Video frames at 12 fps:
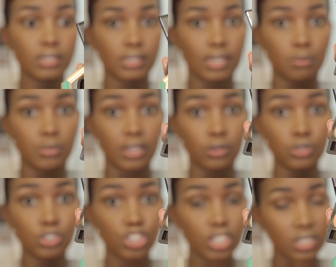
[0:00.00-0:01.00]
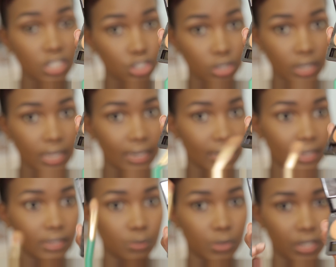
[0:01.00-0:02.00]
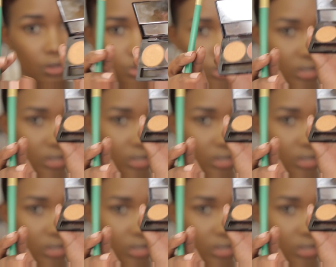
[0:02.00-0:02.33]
It can be a good transition color depending on your